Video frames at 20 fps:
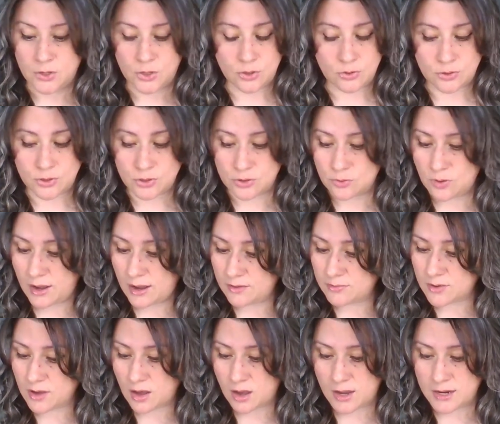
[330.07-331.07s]
You do
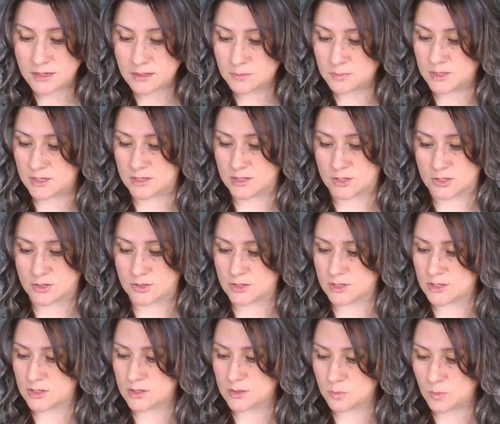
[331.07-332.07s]
have kind
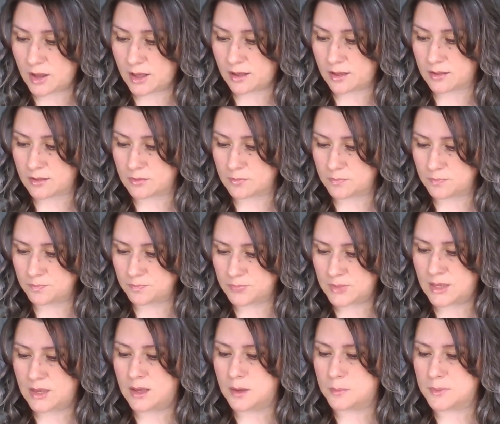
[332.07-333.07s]
ministers as well,
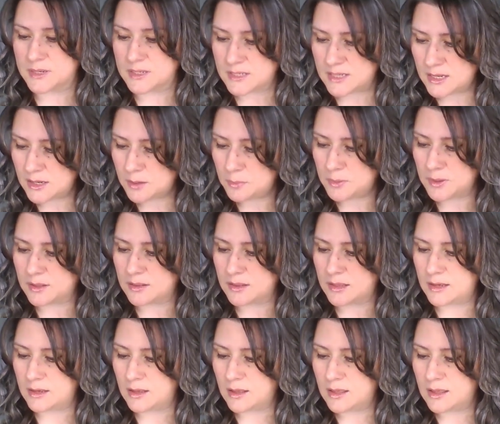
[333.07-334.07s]
but
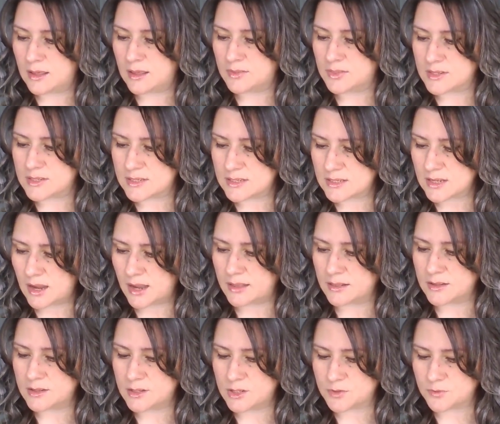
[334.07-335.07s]
typically the
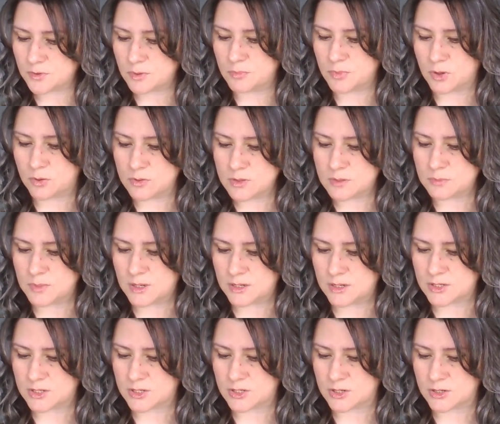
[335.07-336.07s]
silence from those
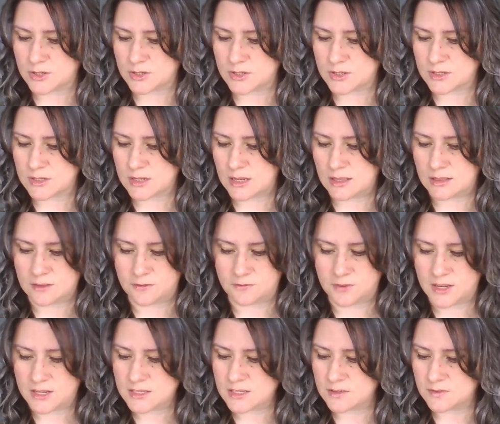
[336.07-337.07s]
ministers in the
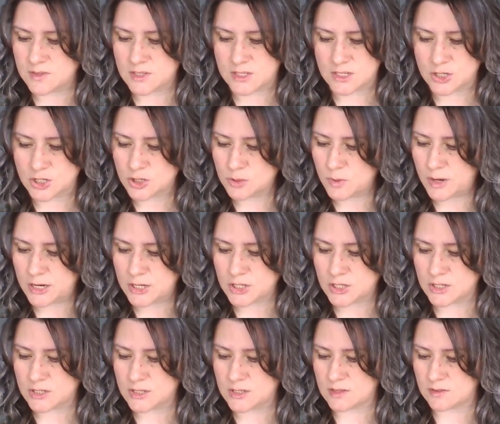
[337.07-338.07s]
face of
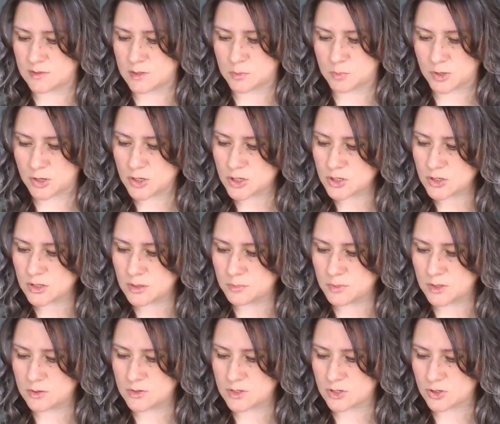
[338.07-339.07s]
situations of spiritual
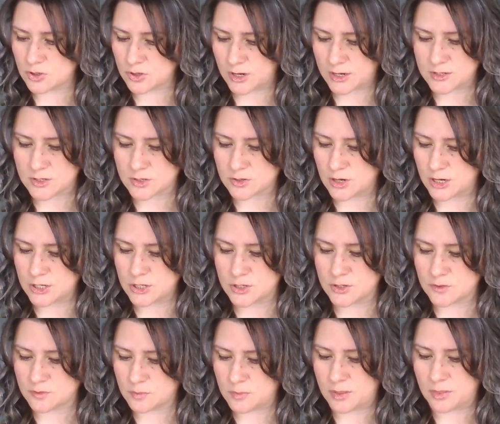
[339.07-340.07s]
abuse and
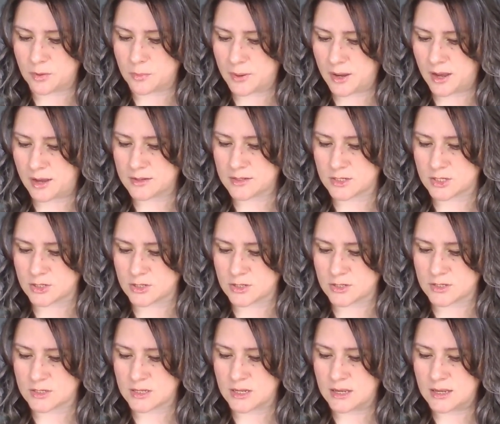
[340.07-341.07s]
transgressions from other
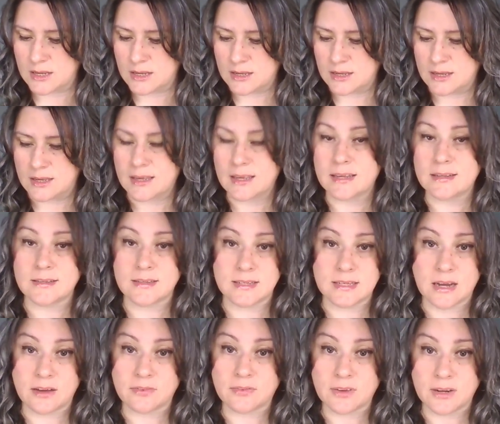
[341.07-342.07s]
pastors is
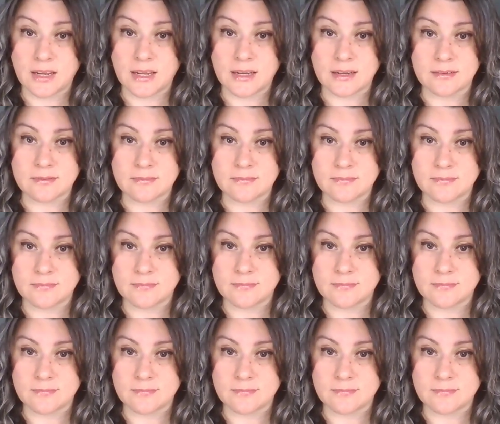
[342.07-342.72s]
deafening.